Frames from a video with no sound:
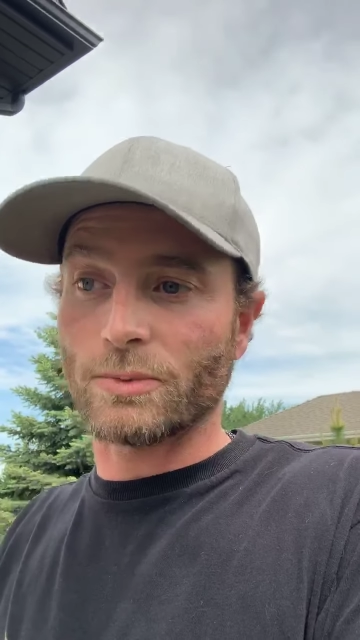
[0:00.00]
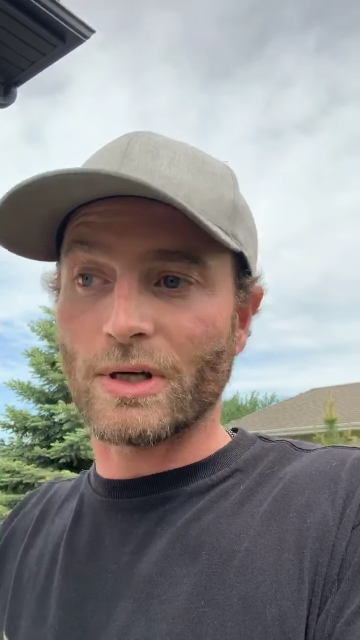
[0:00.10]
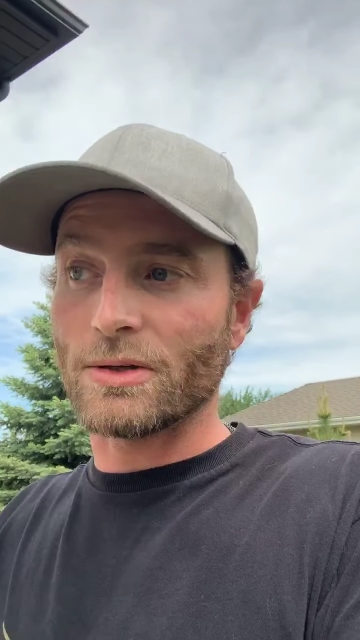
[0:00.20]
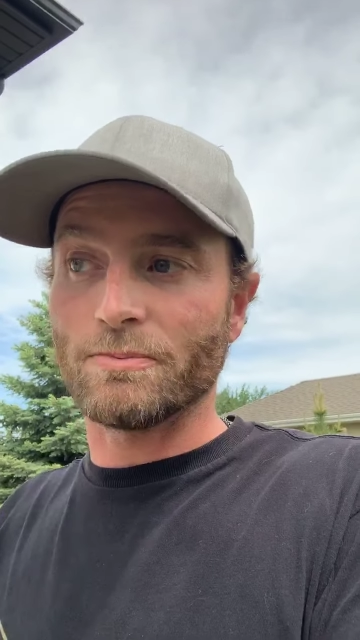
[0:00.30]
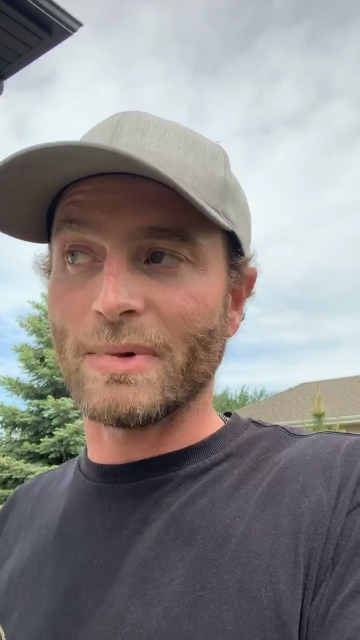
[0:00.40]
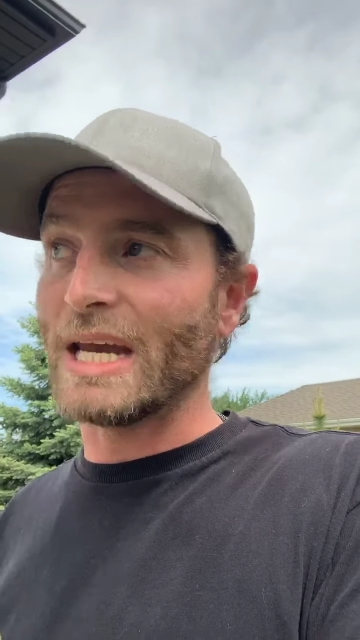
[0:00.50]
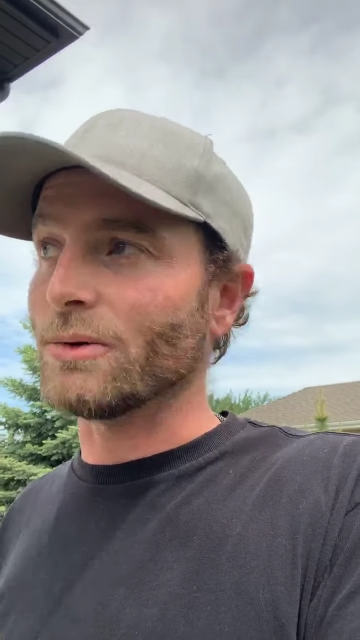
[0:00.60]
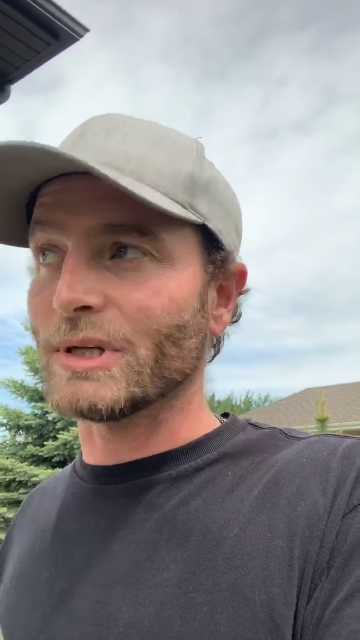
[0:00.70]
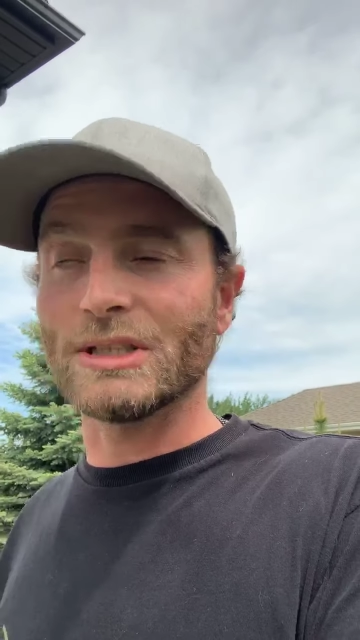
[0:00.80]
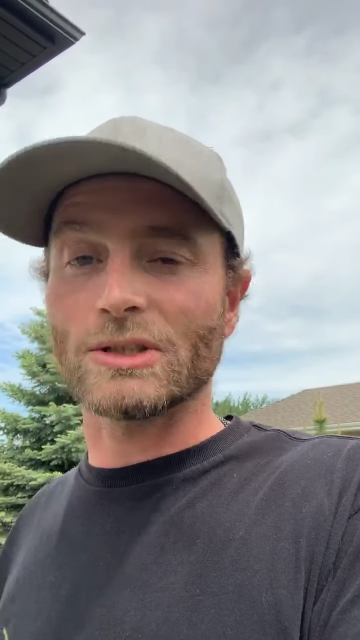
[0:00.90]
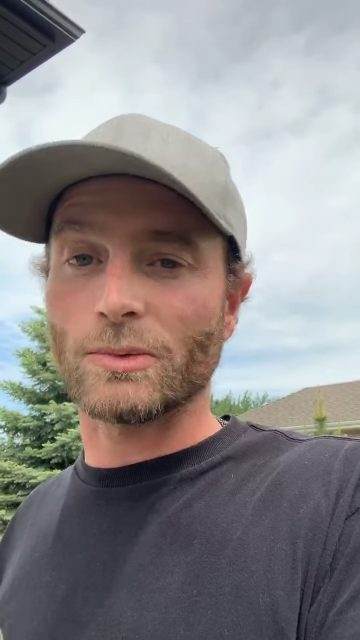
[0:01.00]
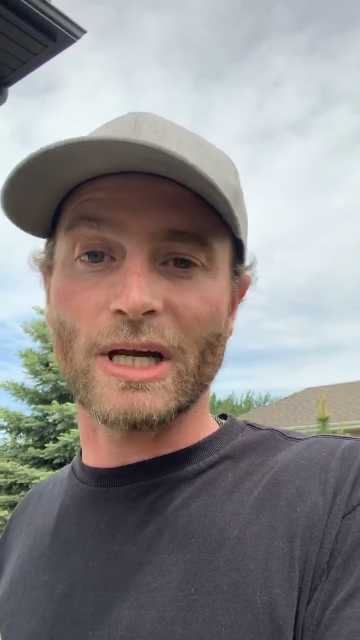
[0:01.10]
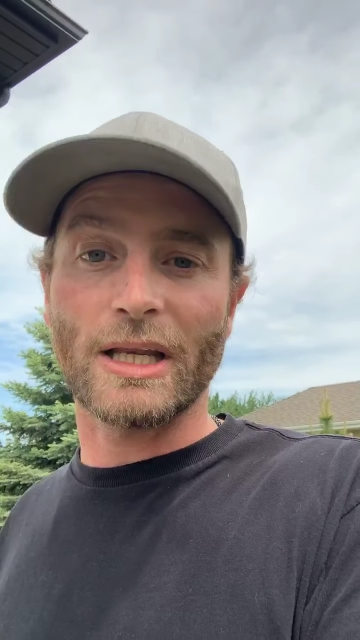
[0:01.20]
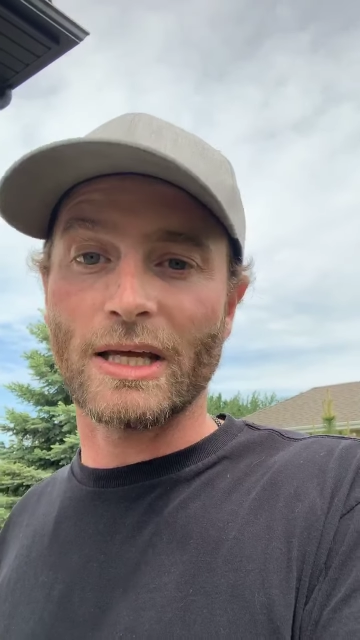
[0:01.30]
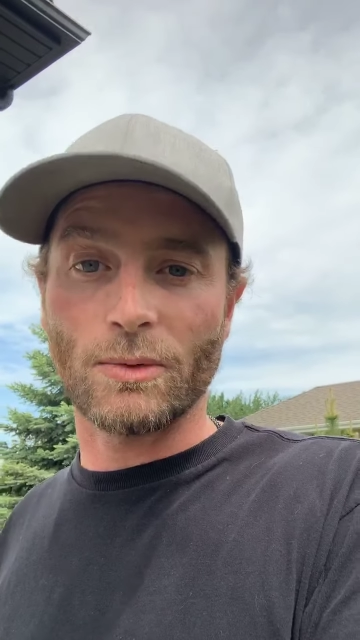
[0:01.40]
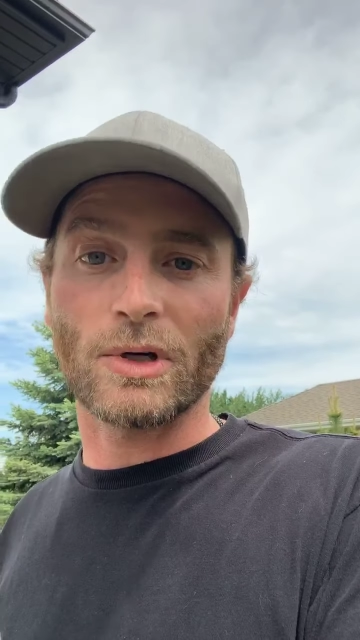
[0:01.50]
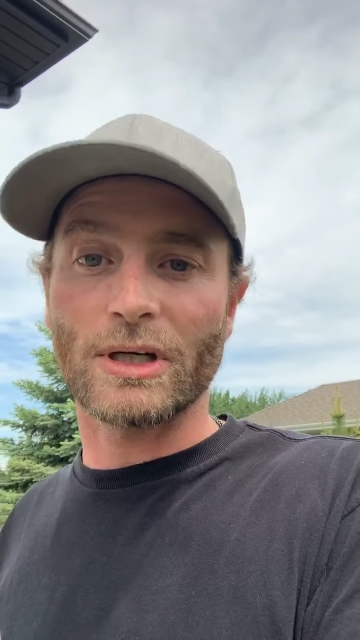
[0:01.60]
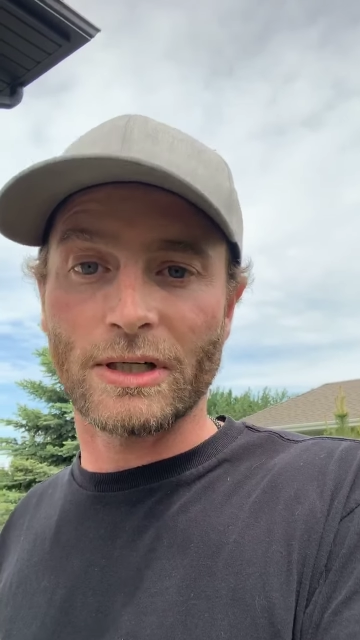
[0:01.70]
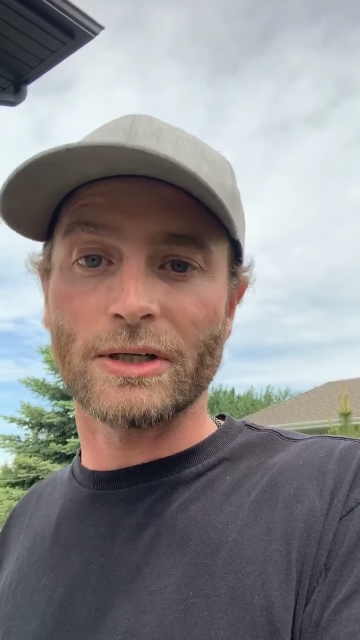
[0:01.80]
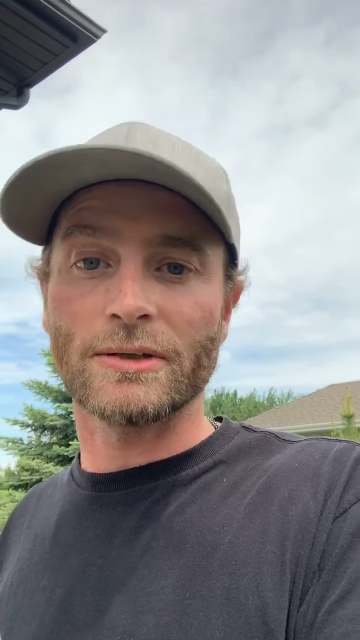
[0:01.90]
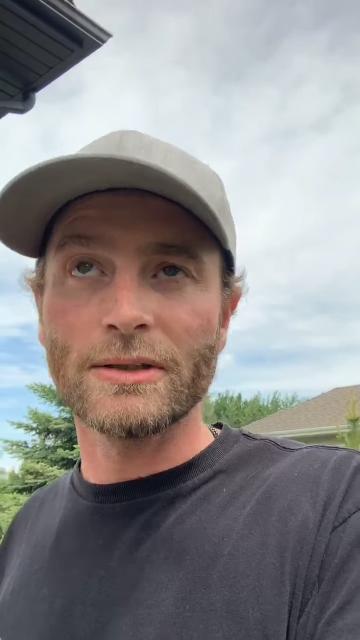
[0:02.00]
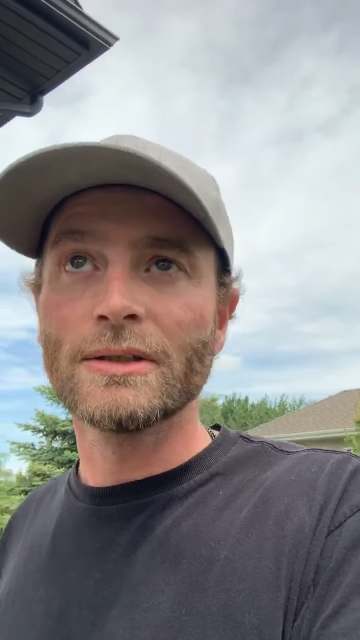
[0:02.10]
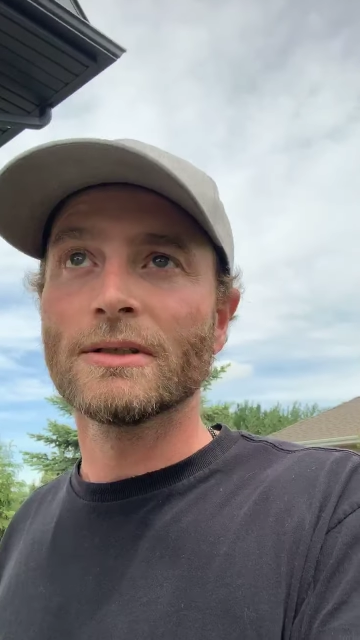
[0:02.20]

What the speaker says: And that's one of the main reasons why I like working